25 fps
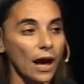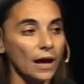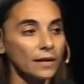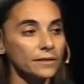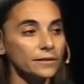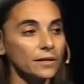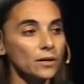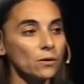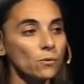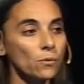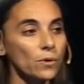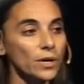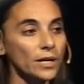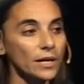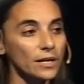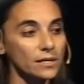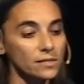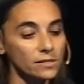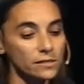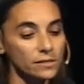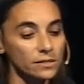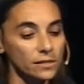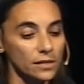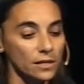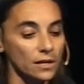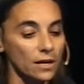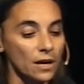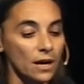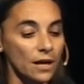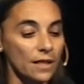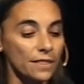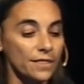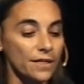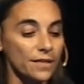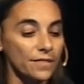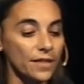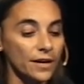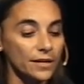and then we can see
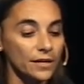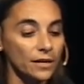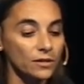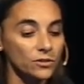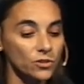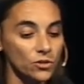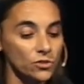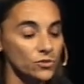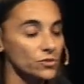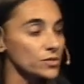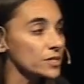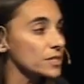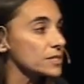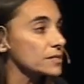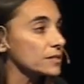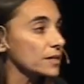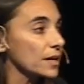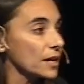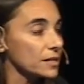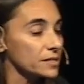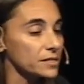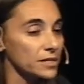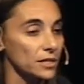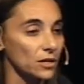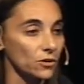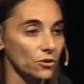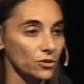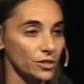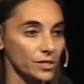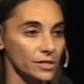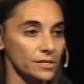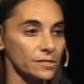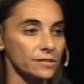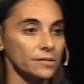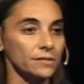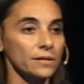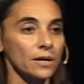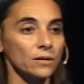the diagnosis
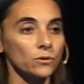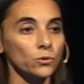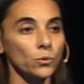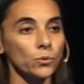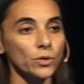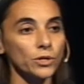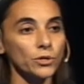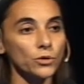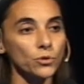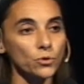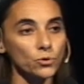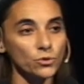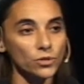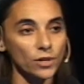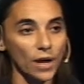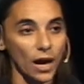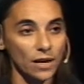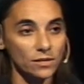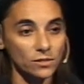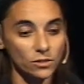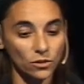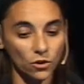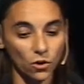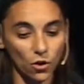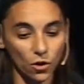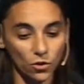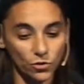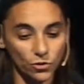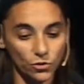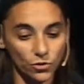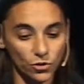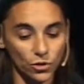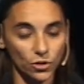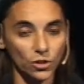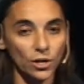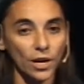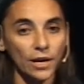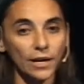category that we use as
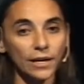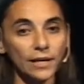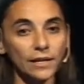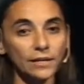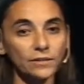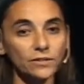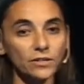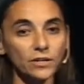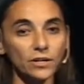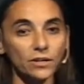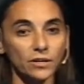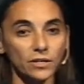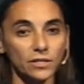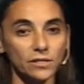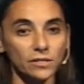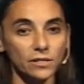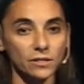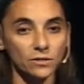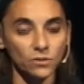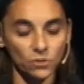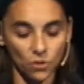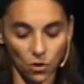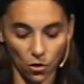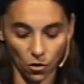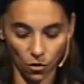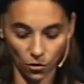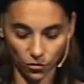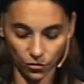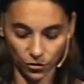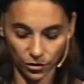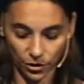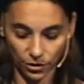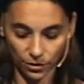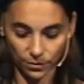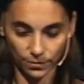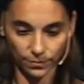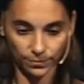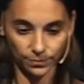control in decreasing
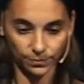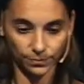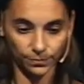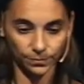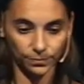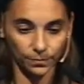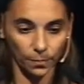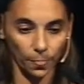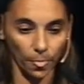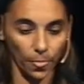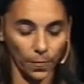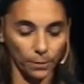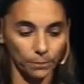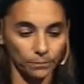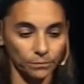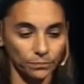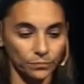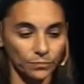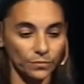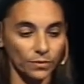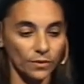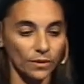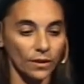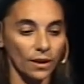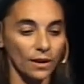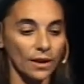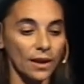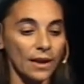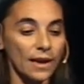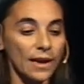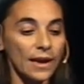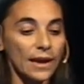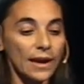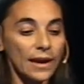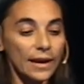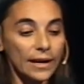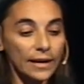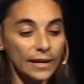order.
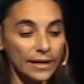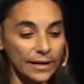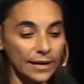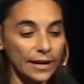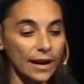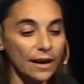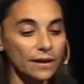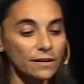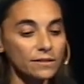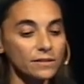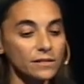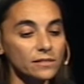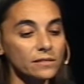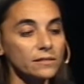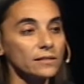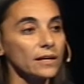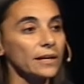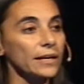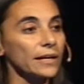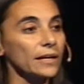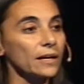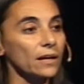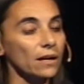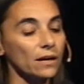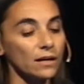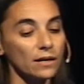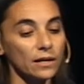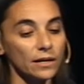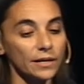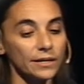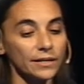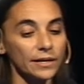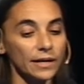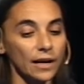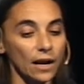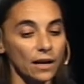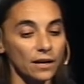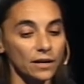Here the SLEEK
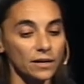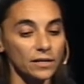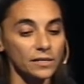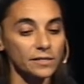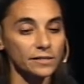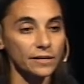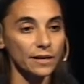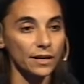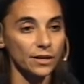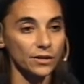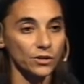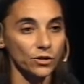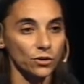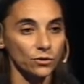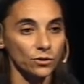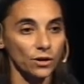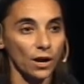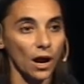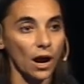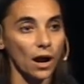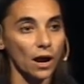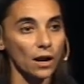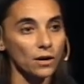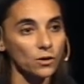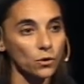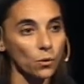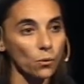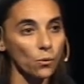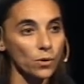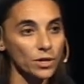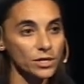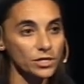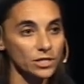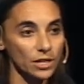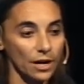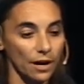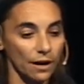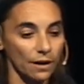clinical criterion, and
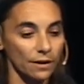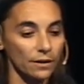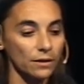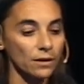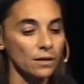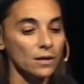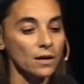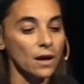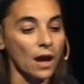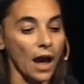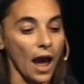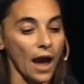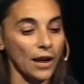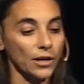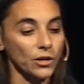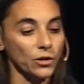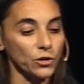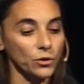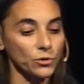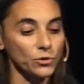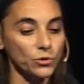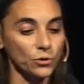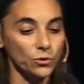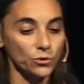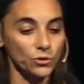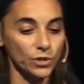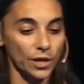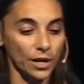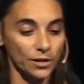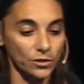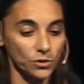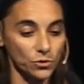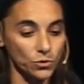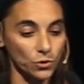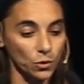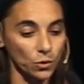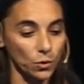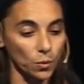which are acute
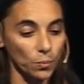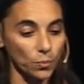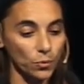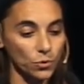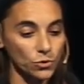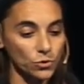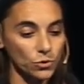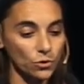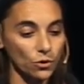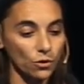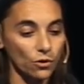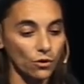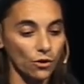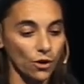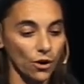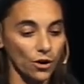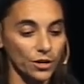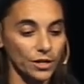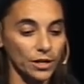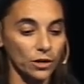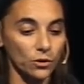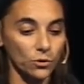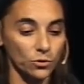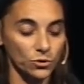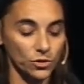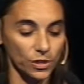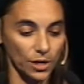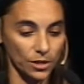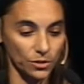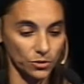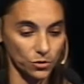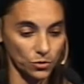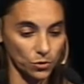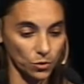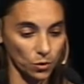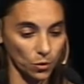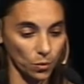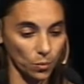cutaneous lupus, chronic
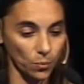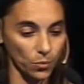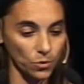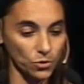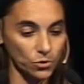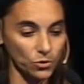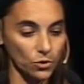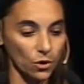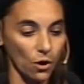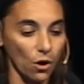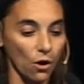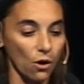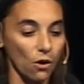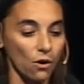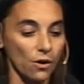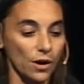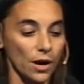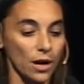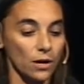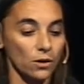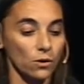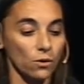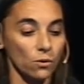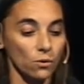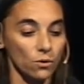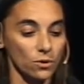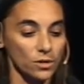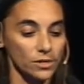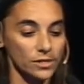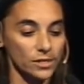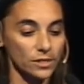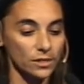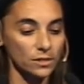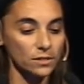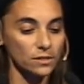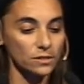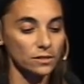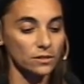cutaneous lupus, oral
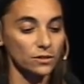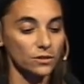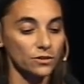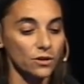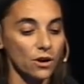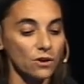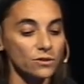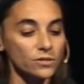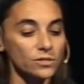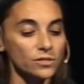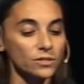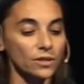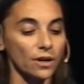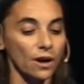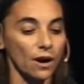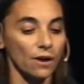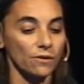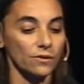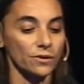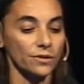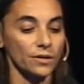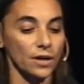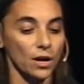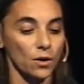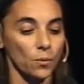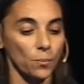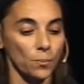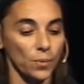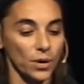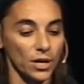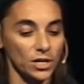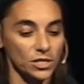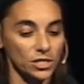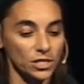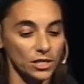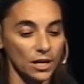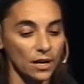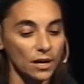ulcers, non-scarring
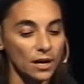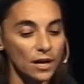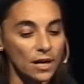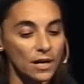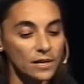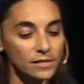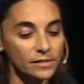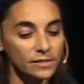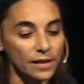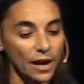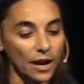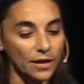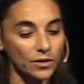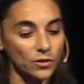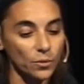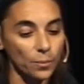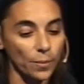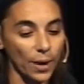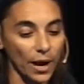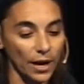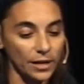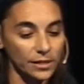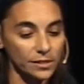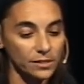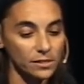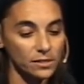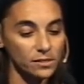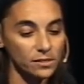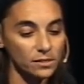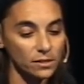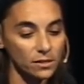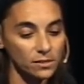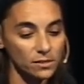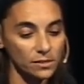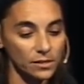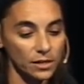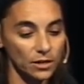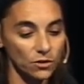alopecia, synovitis,
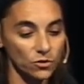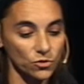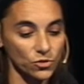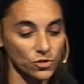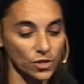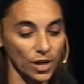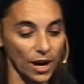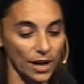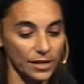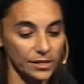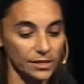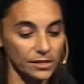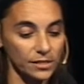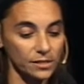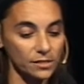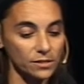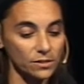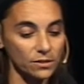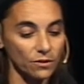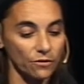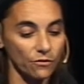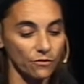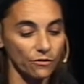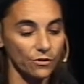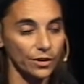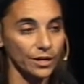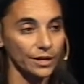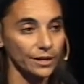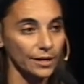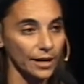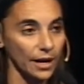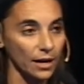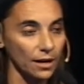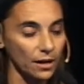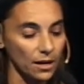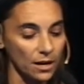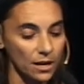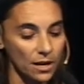serositis,
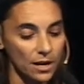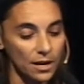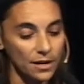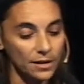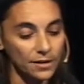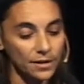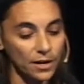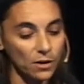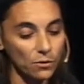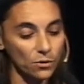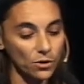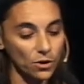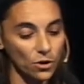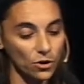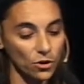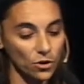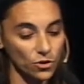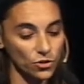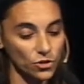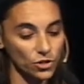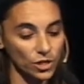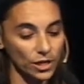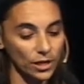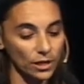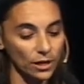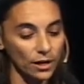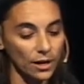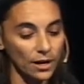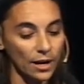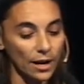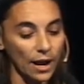renal, neurologic,